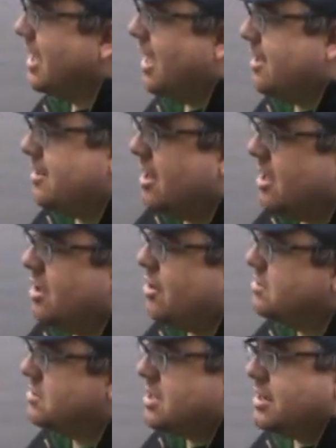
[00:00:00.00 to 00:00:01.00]
And uh,
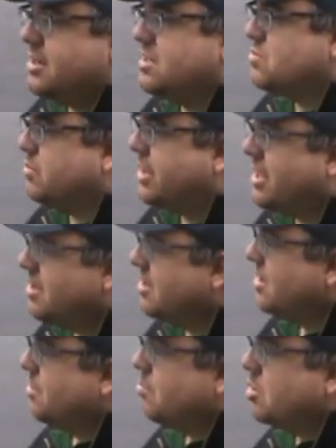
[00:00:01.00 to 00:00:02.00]
on Sundays, we,
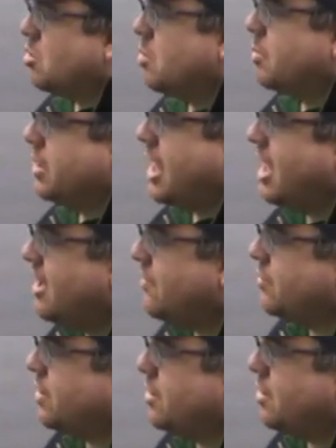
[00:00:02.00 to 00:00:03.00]
we normally
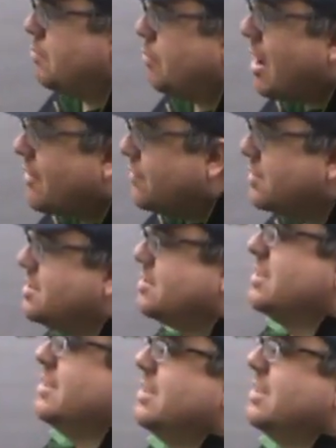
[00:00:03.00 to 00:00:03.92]
have a, a breakfast.